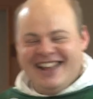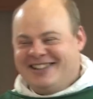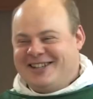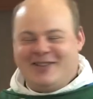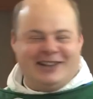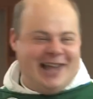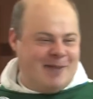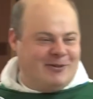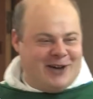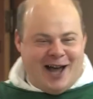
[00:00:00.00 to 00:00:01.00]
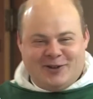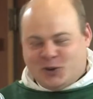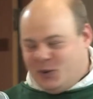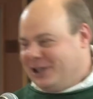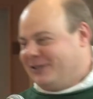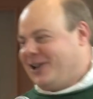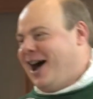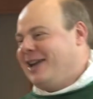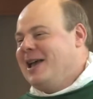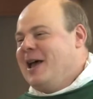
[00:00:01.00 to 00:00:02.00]
instead of the Lamb of God, Squirrel of
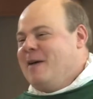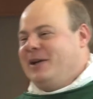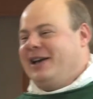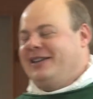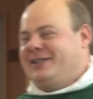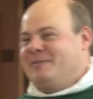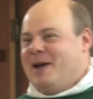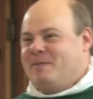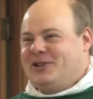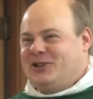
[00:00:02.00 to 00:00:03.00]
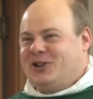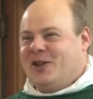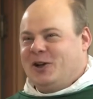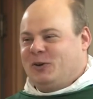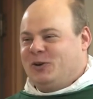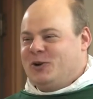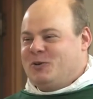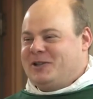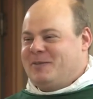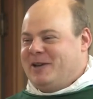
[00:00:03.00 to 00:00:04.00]
God, because my position on the crew
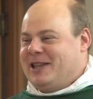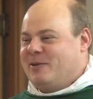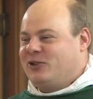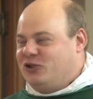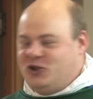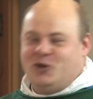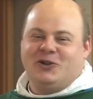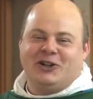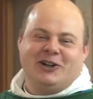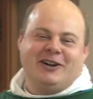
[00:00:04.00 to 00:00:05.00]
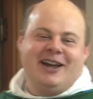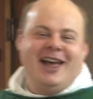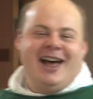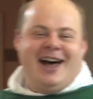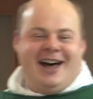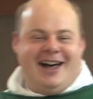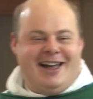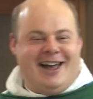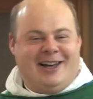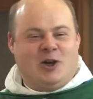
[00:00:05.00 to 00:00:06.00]
was to be the most junior uh,
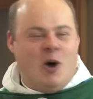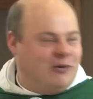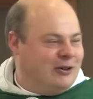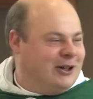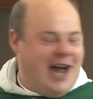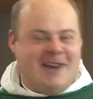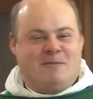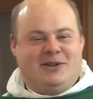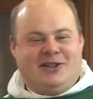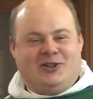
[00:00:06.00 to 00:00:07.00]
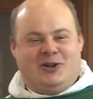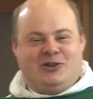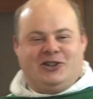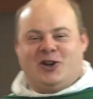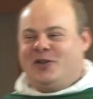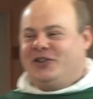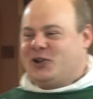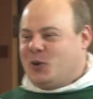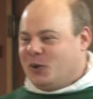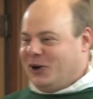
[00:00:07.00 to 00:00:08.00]
uh, gopher kind of position, which is called the
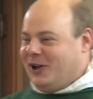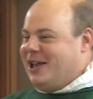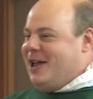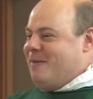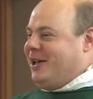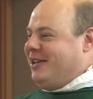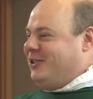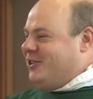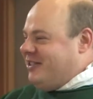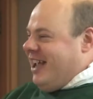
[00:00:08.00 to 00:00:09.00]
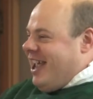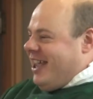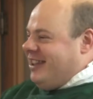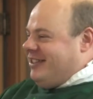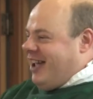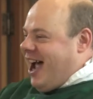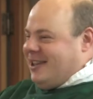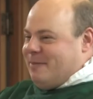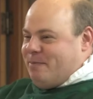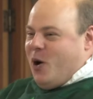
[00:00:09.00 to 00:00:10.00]
squirrel, because you're just
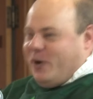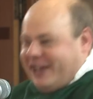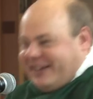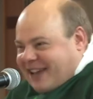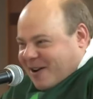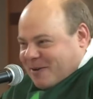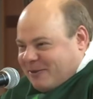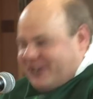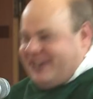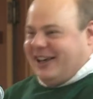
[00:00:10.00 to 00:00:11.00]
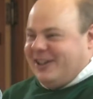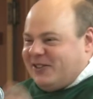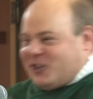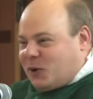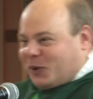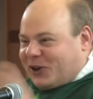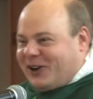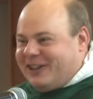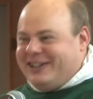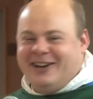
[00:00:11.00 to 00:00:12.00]
inside the boat, like down underneath like a little
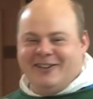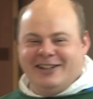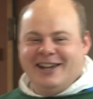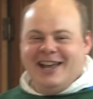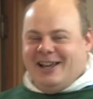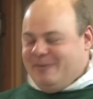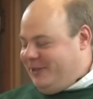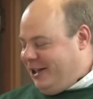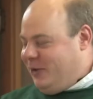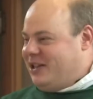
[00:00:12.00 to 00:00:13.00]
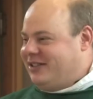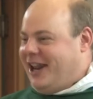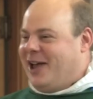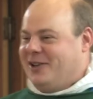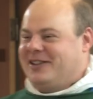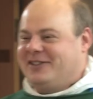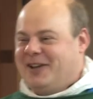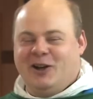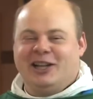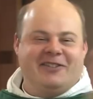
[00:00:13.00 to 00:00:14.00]
squirrel, you know, and dealing with the sails and
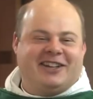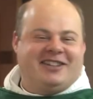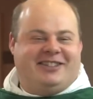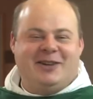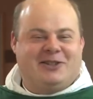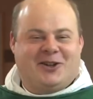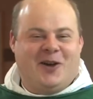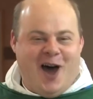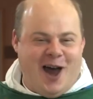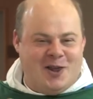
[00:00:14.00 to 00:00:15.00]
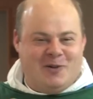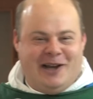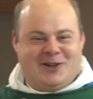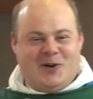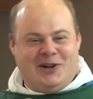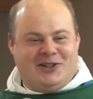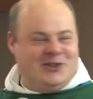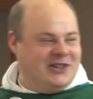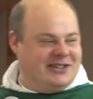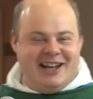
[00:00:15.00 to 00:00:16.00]
stuff. You don't even get to see what's going on in the race course.
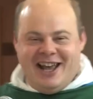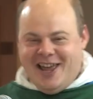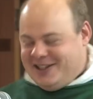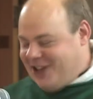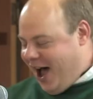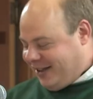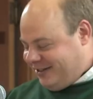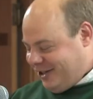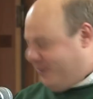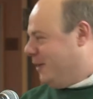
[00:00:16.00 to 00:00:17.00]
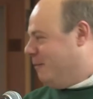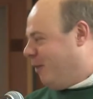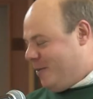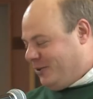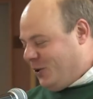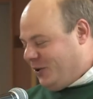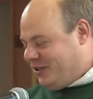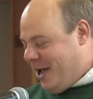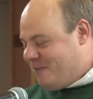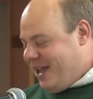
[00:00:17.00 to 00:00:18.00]
You're just in this hot, stuffy compartment the whole
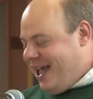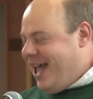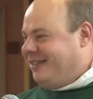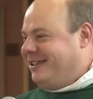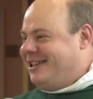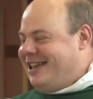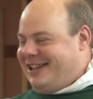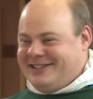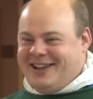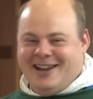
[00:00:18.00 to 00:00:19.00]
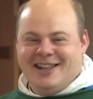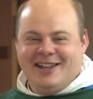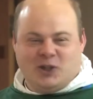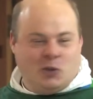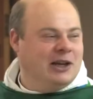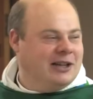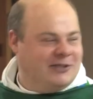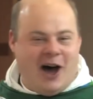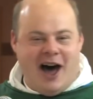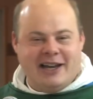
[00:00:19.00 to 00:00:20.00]
time. and so then they decided, Squirrel
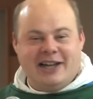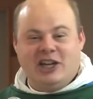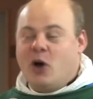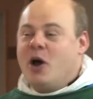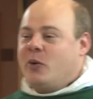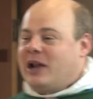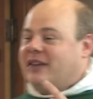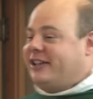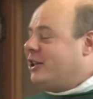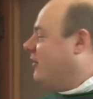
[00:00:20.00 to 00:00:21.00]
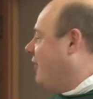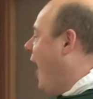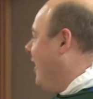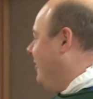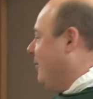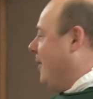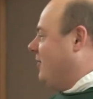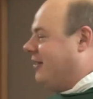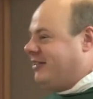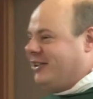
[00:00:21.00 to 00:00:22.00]
of God. And you know, when I see those guys,
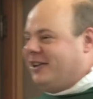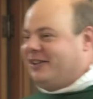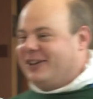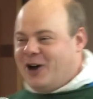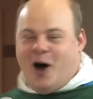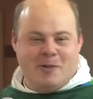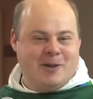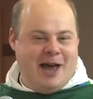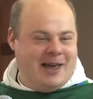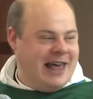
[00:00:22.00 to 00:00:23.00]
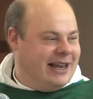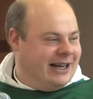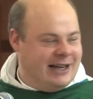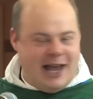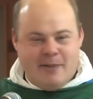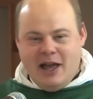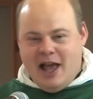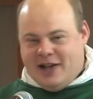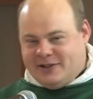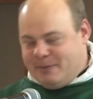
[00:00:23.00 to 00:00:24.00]
sometimes they still call me that, that nickname
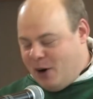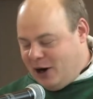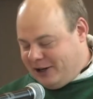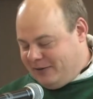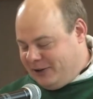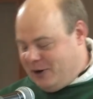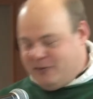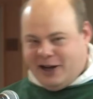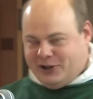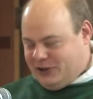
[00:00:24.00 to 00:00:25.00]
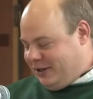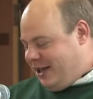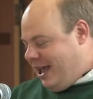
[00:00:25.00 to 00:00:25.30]
as a mark of their affection